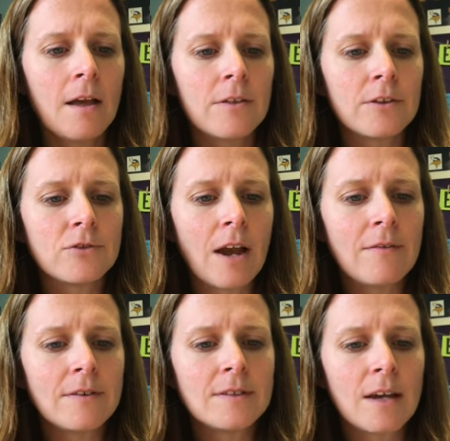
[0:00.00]
The
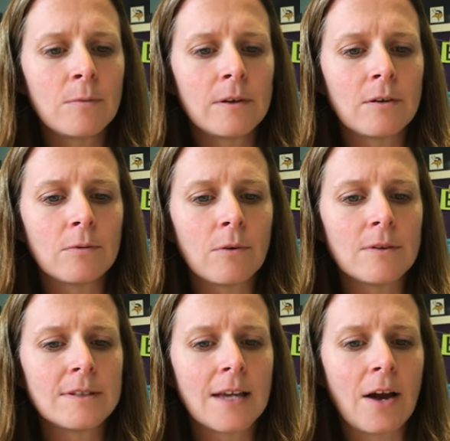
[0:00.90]
driver's side window
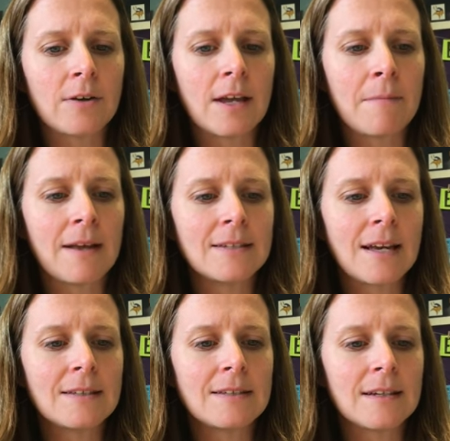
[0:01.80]
rolls down and my
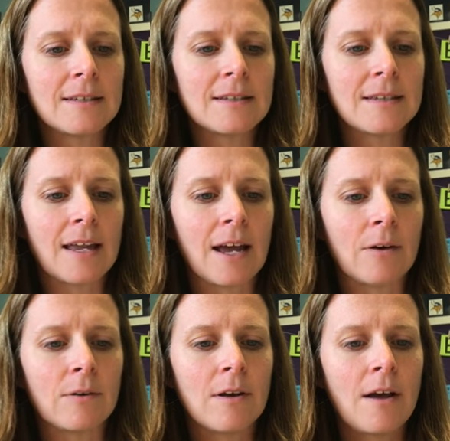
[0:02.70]
dad sticks his head
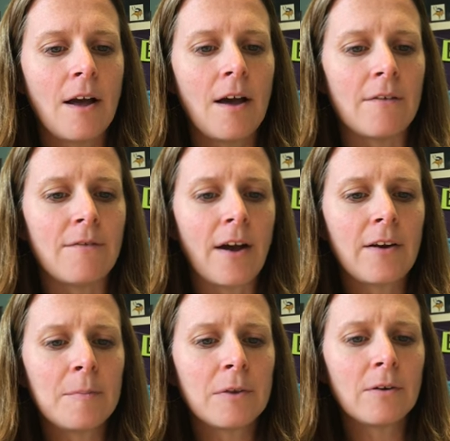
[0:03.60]
out.
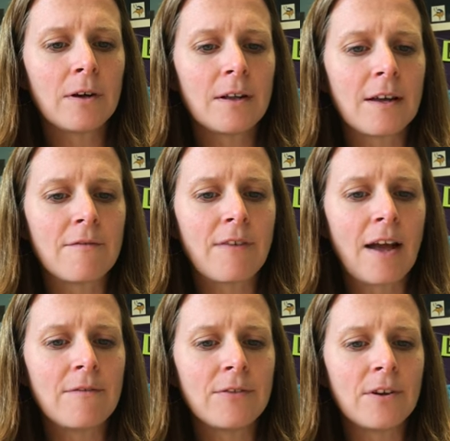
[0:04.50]
Fire up the grill at
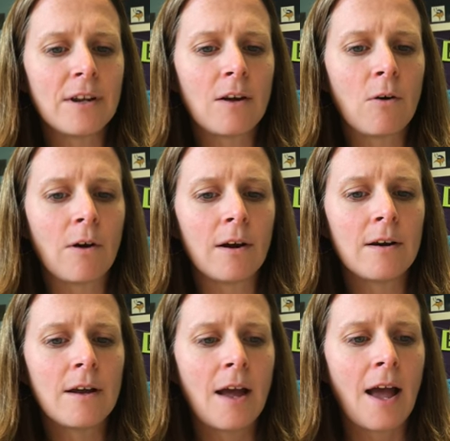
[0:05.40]
5.30, Cor.
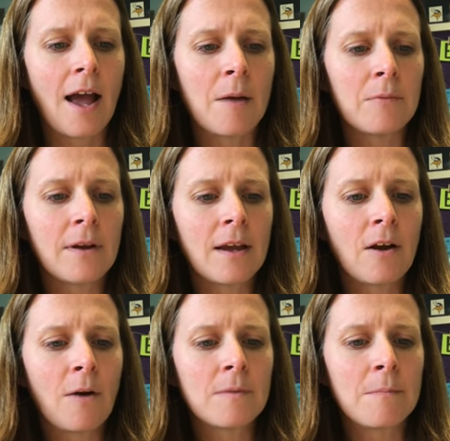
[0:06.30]
I'm bringing
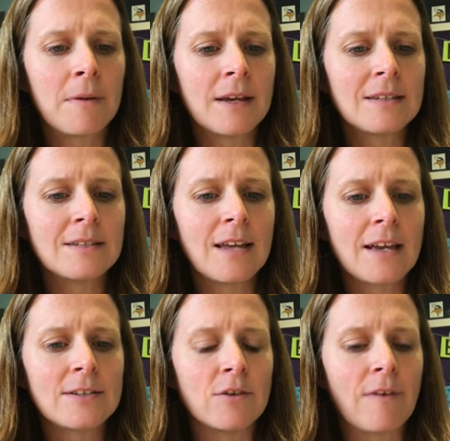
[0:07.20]
home the biggest
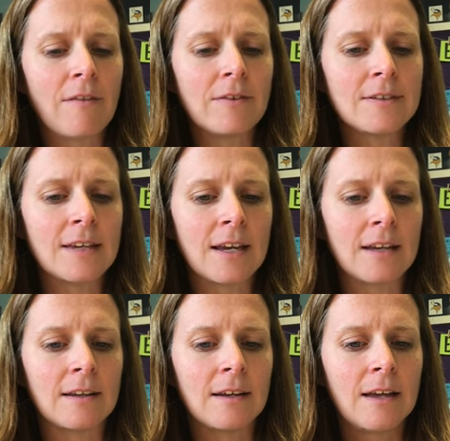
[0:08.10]
steaks you've ever
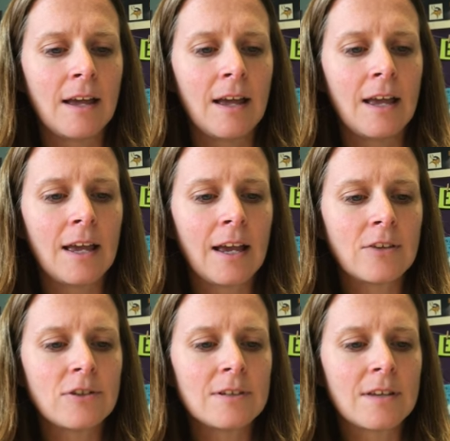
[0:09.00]
seen. He
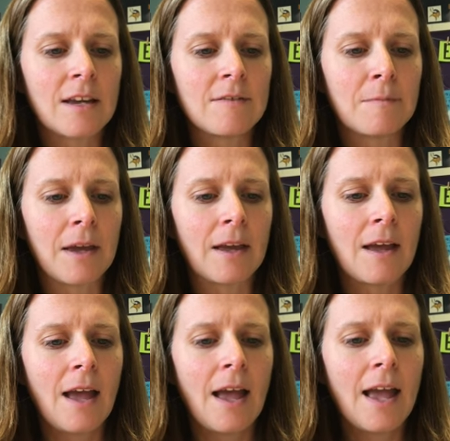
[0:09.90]
catches sight of me.
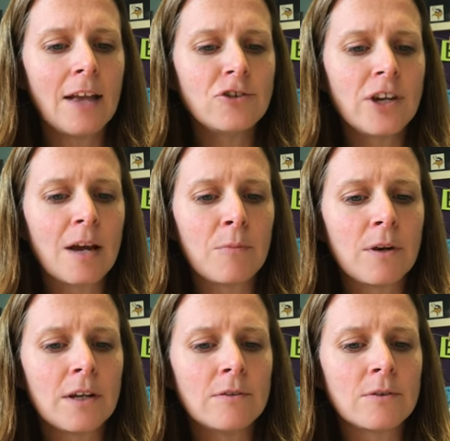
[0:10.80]
Hey, champ, what
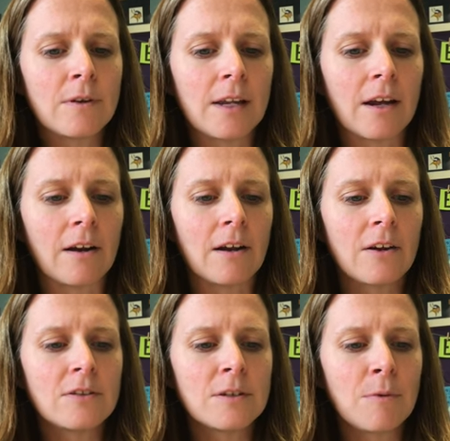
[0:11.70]
are you doing here?
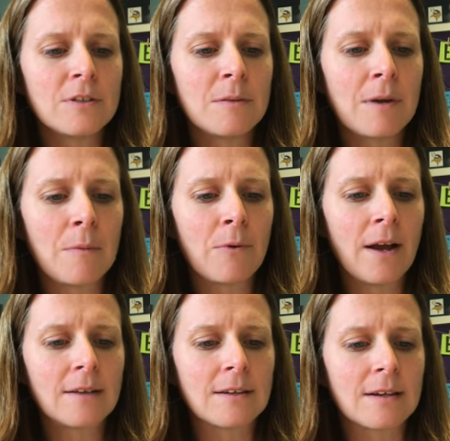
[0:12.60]
You're supposed to be at
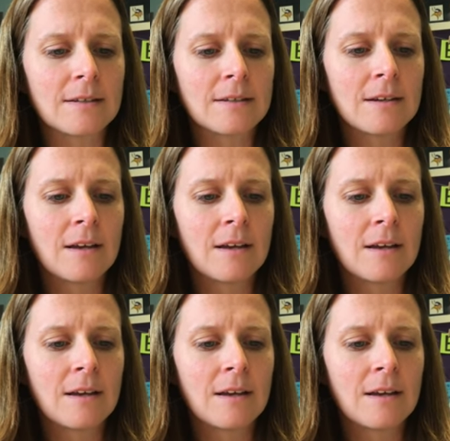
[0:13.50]
practice.